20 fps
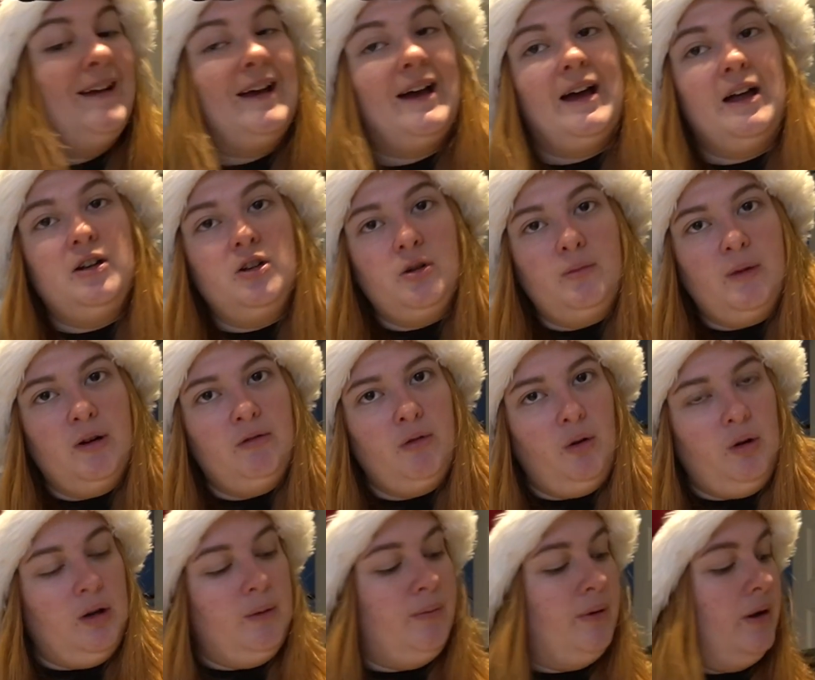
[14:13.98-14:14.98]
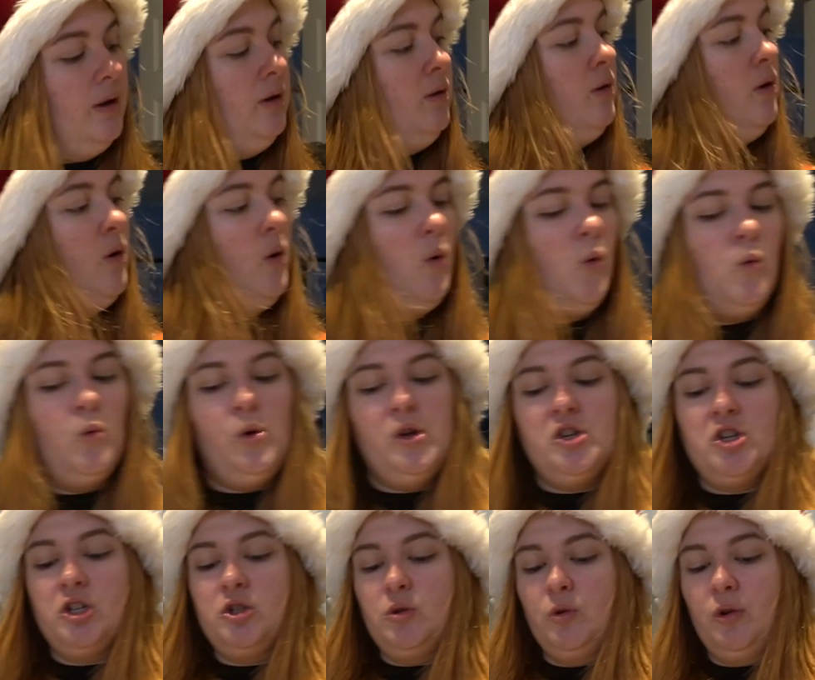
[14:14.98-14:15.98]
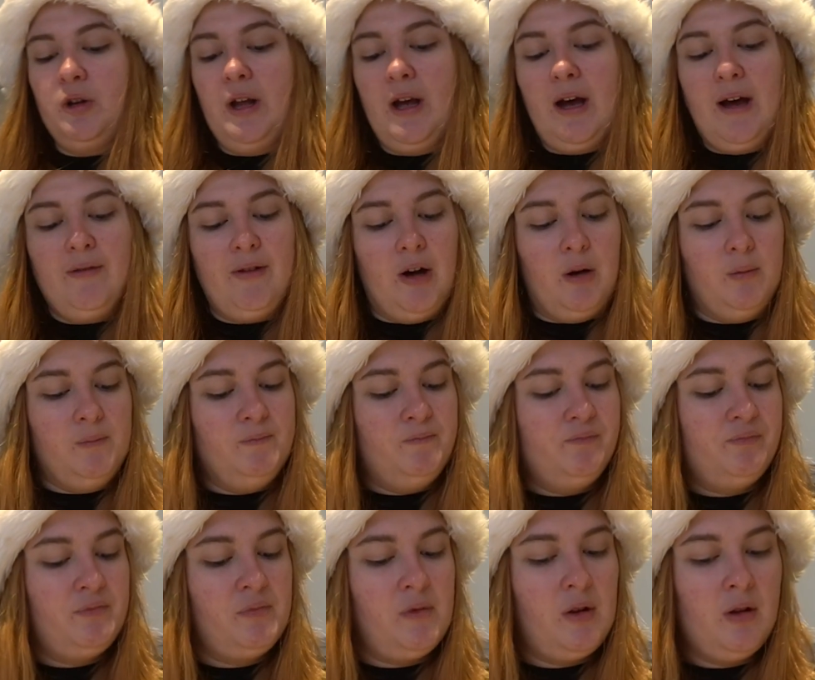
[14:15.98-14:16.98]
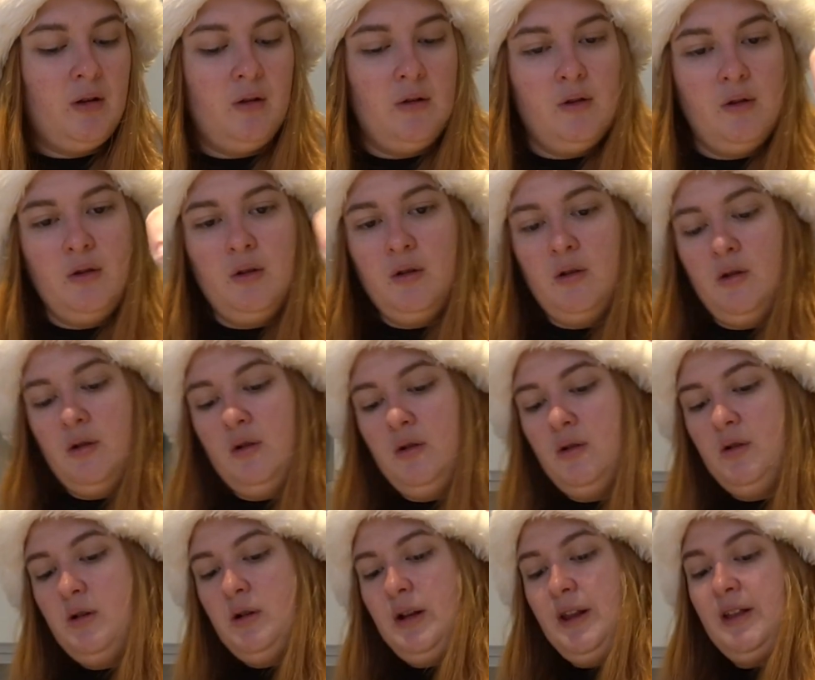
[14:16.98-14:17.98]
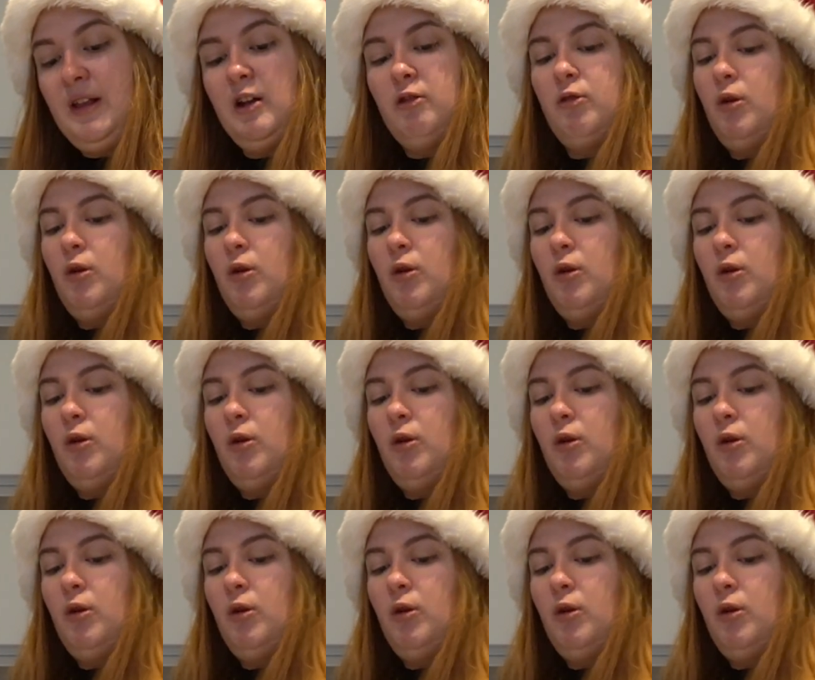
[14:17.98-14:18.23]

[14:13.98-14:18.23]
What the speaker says: and on my rolling pin, which I do not yet have out. Let's get a